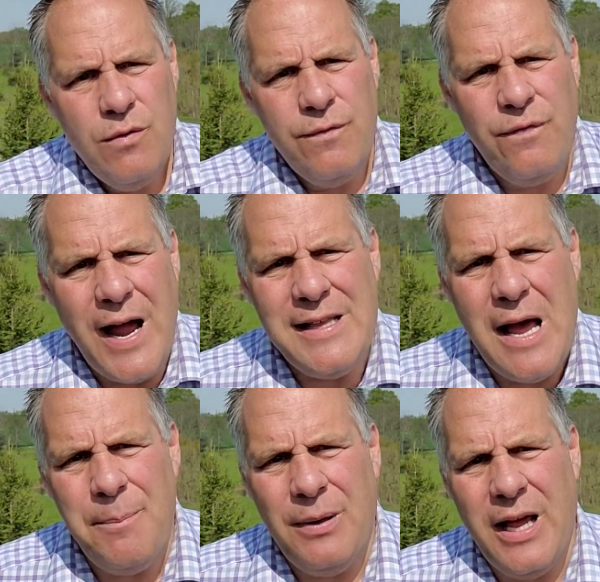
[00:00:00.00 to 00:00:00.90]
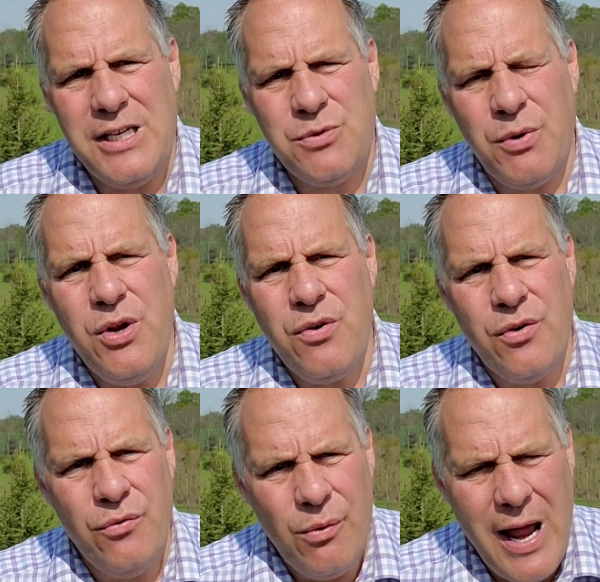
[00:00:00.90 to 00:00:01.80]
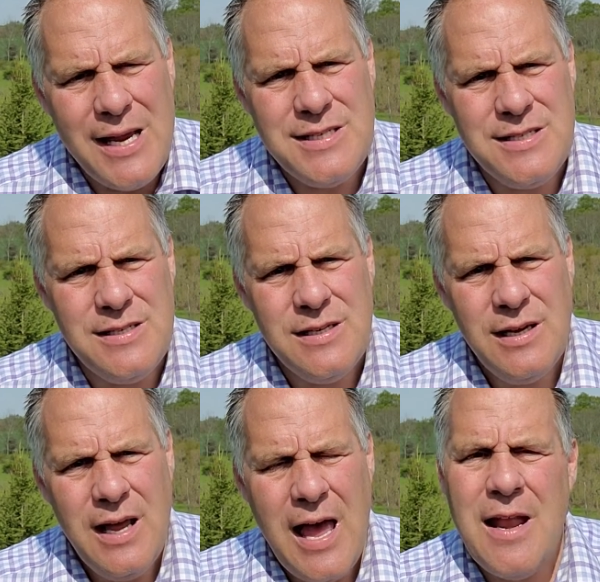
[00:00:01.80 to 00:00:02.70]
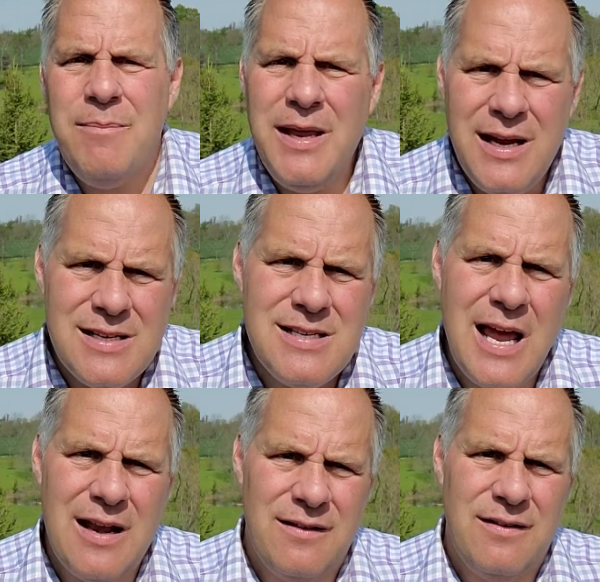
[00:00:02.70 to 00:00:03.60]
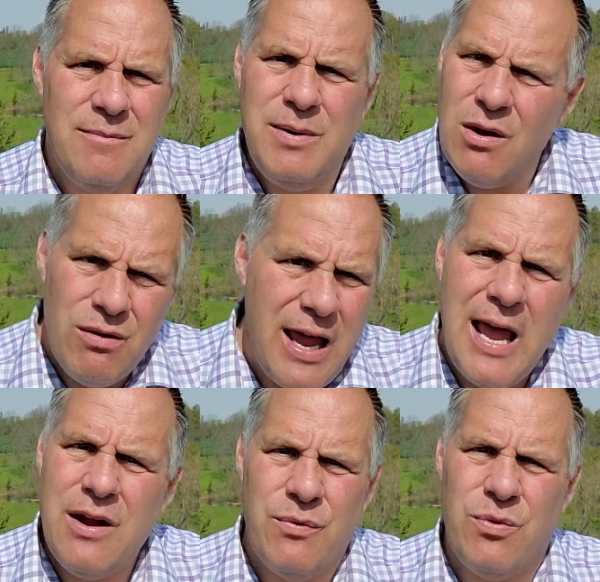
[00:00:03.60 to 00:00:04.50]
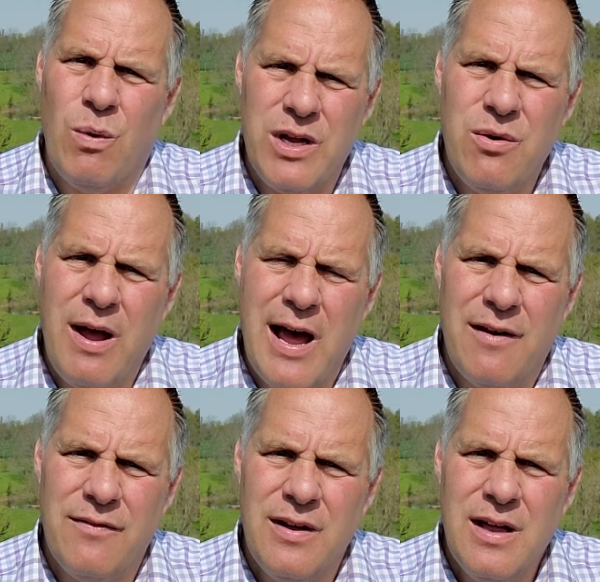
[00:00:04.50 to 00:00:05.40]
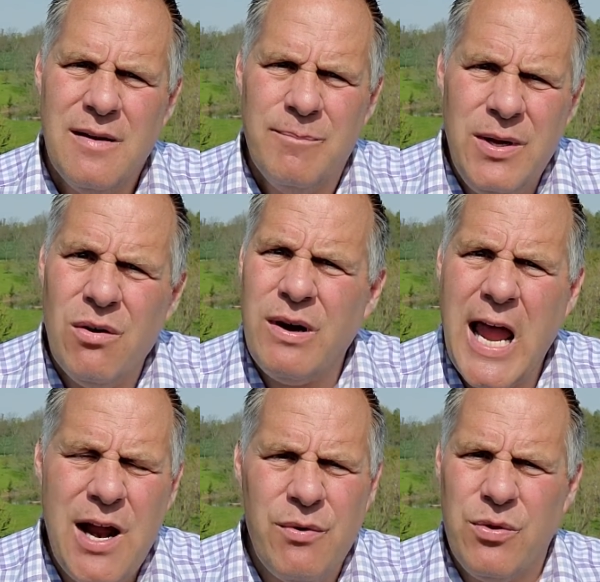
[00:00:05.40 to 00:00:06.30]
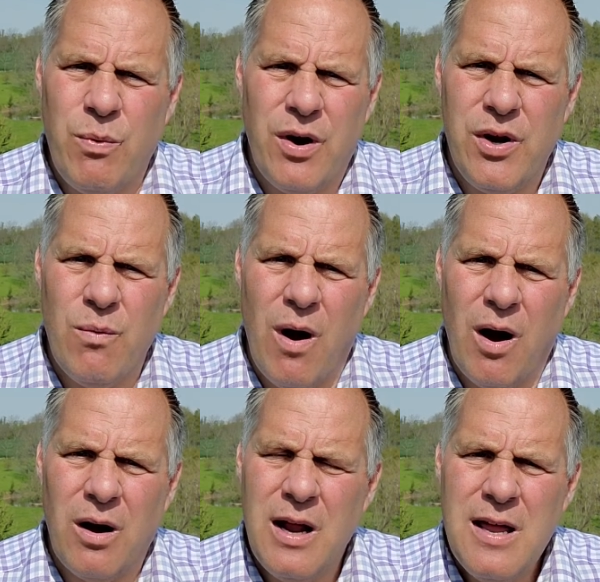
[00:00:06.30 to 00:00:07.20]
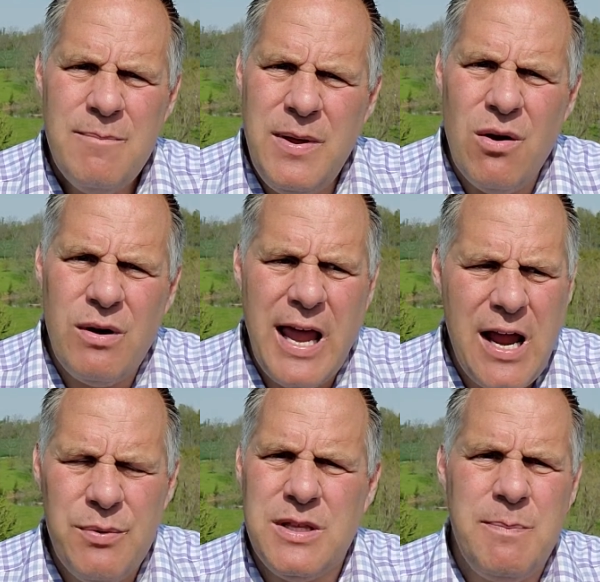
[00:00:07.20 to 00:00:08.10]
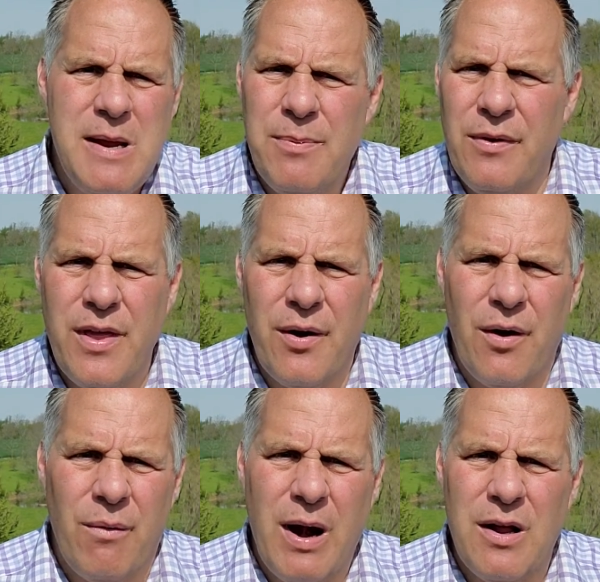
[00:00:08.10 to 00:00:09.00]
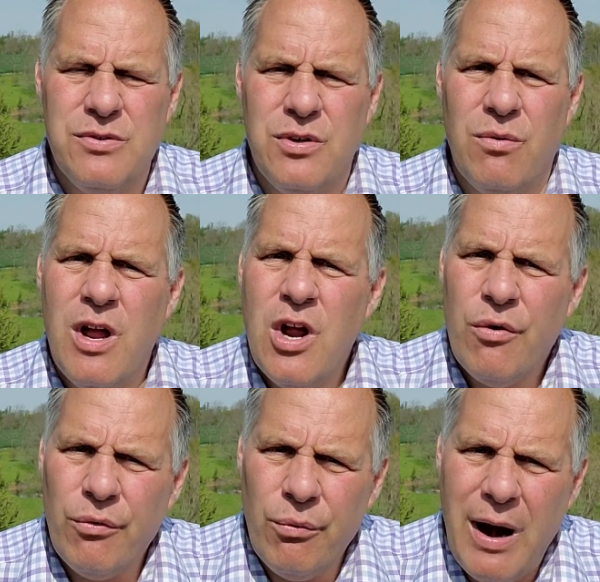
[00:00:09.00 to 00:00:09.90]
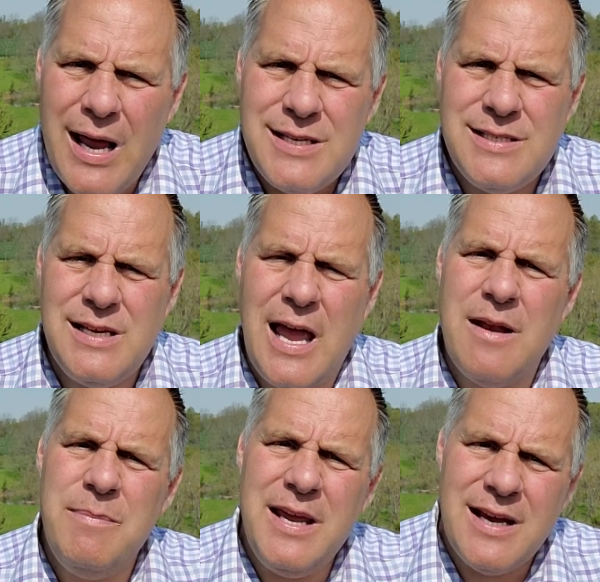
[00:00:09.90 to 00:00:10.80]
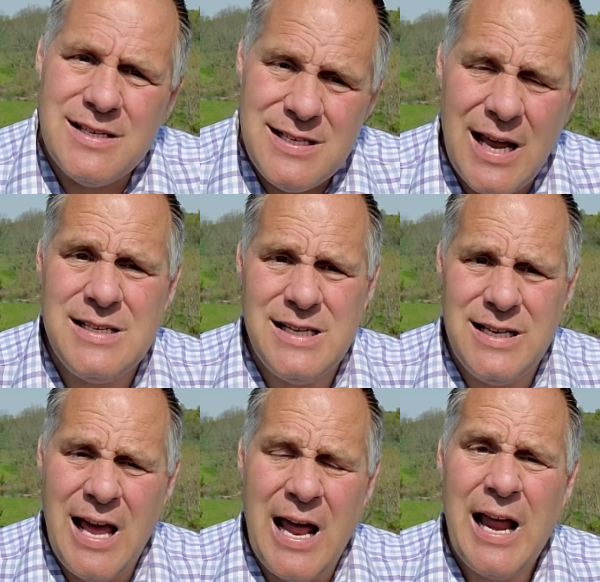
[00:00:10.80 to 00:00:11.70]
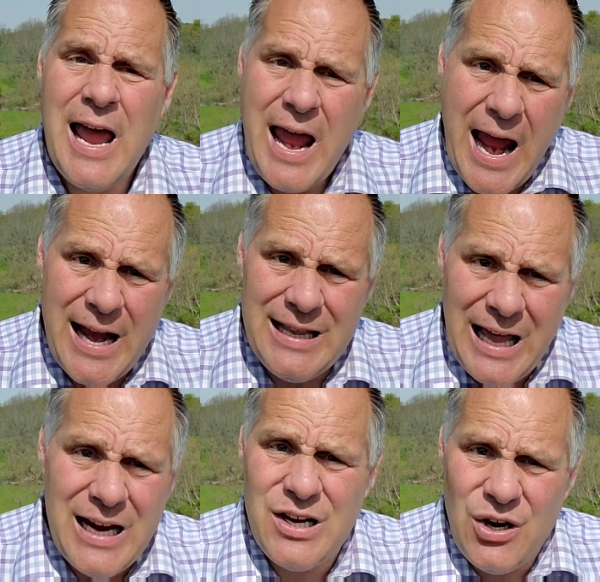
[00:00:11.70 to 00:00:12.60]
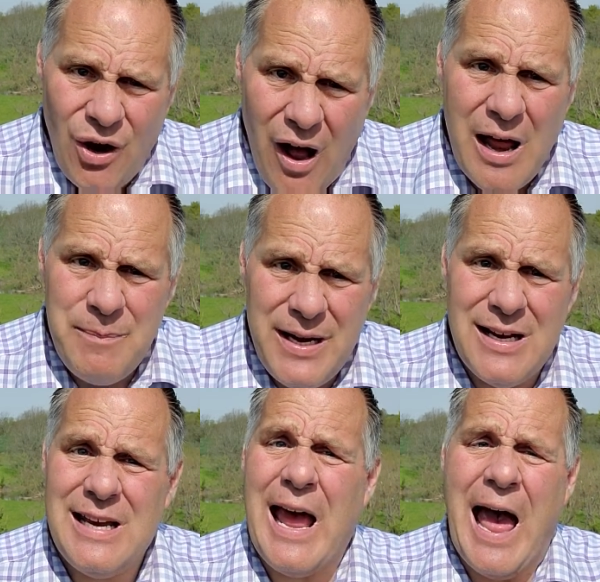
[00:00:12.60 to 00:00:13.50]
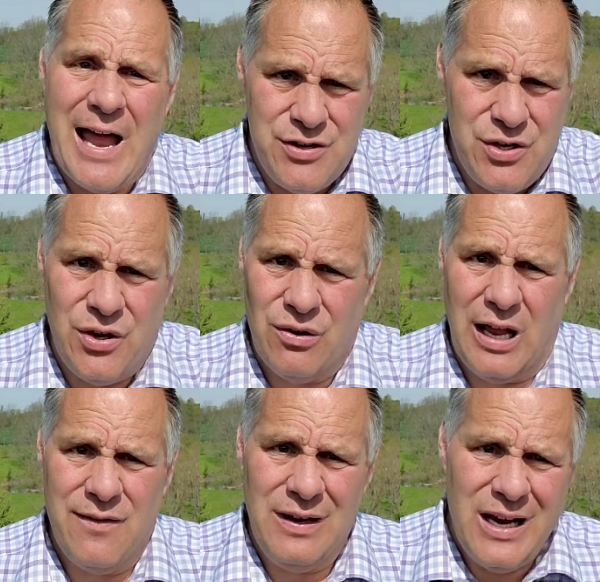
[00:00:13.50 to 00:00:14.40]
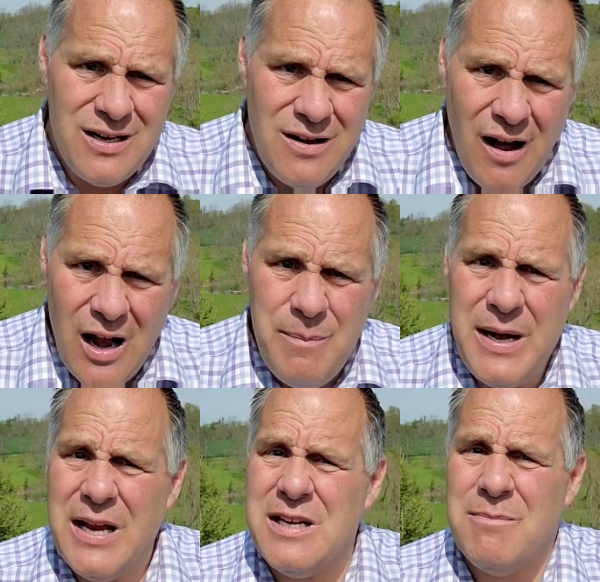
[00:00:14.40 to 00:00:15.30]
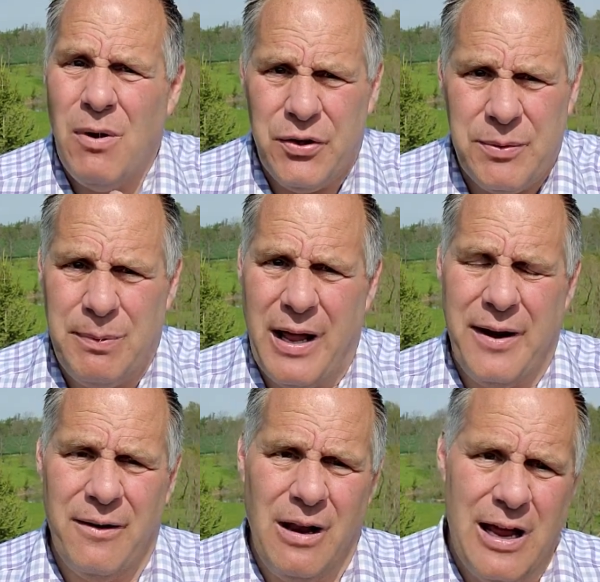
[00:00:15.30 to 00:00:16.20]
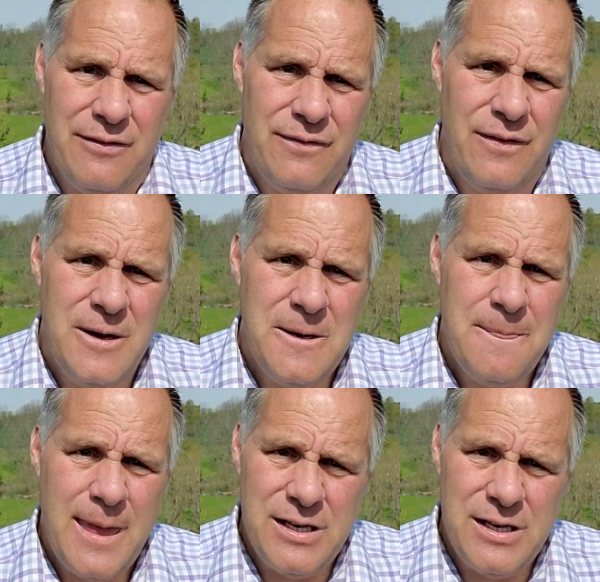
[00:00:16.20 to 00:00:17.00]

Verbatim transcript: Find that place where you can rest and be content. Be okay with what you have. Be okay with where you are. Be okay with the people that are around you. Rest and be content in that. And let God begin to add to your life. Let God begin to multiply your life. And